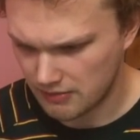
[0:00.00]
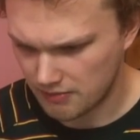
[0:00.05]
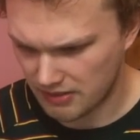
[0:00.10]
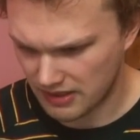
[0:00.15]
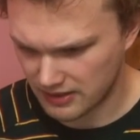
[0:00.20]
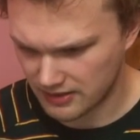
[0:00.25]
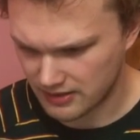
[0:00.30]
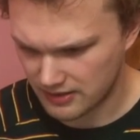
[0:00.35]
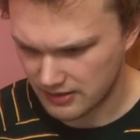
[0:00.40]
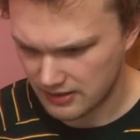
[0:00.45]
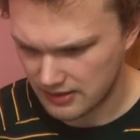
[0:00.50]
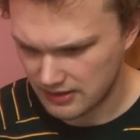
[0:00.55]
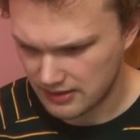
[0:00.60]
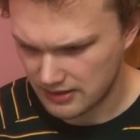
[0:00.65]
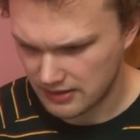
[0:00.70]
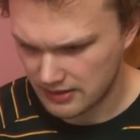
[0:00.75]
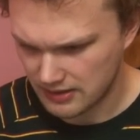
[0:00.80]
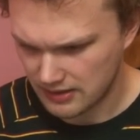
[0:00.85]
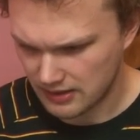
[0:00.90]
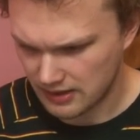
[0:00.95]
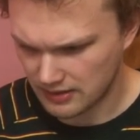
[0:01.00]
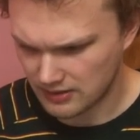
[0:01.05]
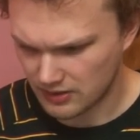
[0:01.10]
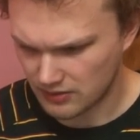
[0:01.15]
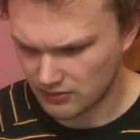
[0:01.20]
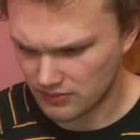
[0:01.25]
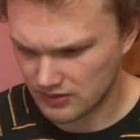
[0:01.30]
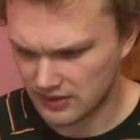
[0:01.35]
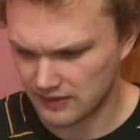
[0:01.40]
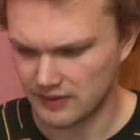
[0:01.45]
But I
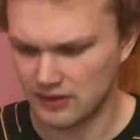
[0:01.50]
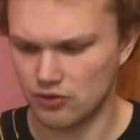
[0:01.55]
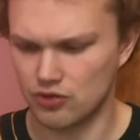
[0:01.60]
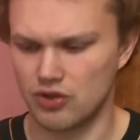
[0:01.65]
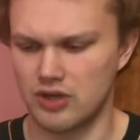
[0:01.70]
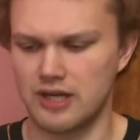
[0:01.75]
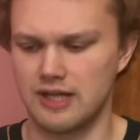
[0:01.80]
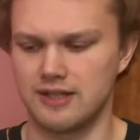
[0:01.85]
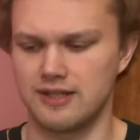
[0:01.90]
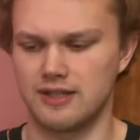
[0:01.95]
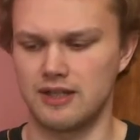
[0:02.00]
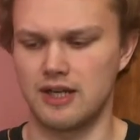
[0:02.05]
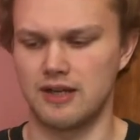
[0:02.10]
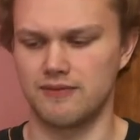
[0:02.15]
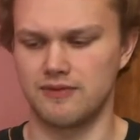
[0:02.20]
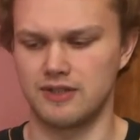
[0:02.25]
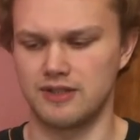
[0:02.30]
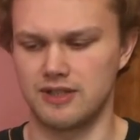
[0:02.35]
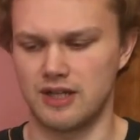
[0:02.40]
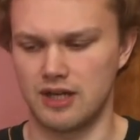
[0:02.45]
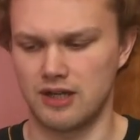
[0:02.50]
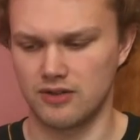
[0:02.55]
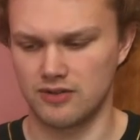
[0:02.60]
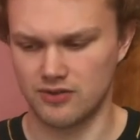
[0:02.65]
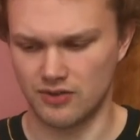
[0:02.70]
don't think they'll try it till after dark,